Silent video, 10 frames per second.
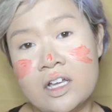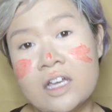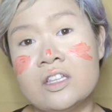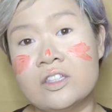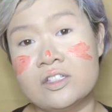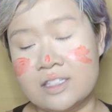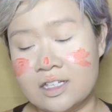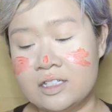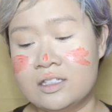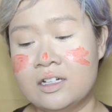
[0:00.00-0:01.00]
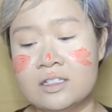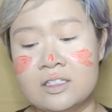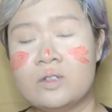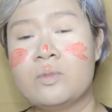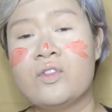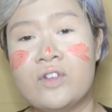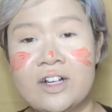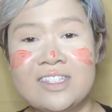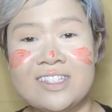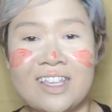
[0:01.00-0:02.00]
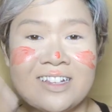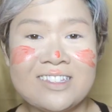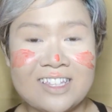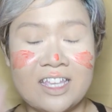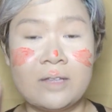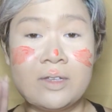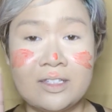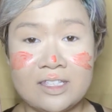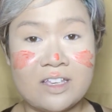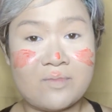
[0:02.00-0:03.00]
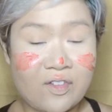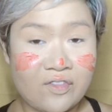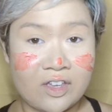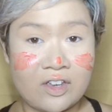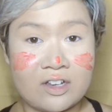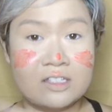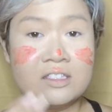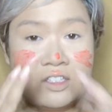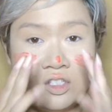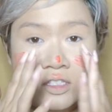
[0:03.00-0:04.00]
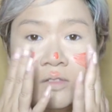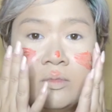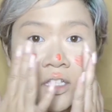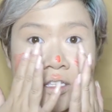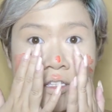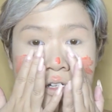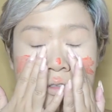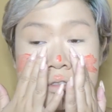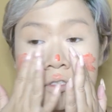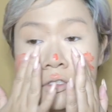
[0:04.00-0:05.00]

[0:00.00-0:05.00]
it looks like a lot, so before it settles in, I'm gonna take my fingers and just blend it out.